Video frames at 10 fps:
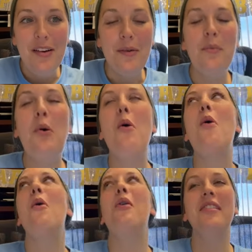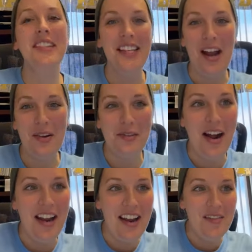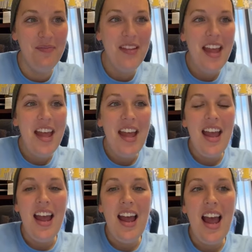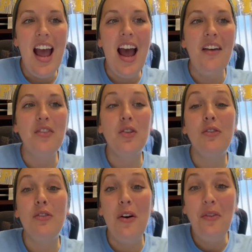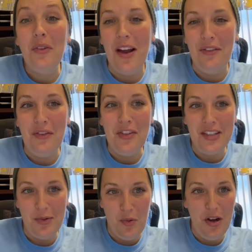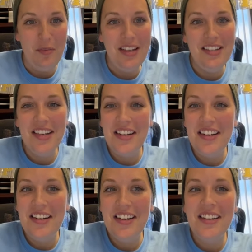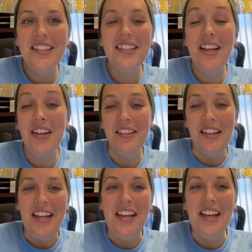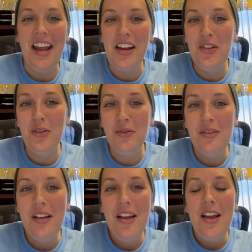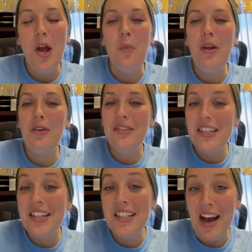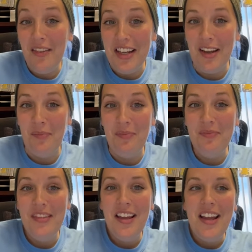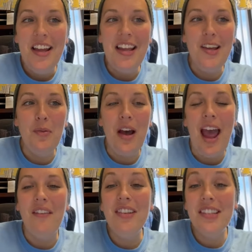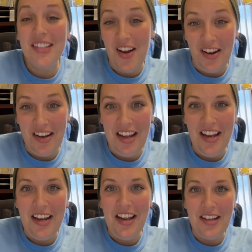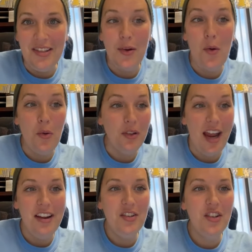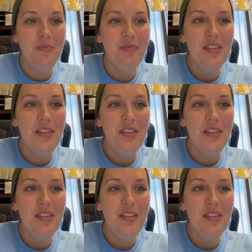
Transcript: Well, poor Zechariah. After a long life of disappointment, suddenly an angel appears to tell him he will have a son in his old age.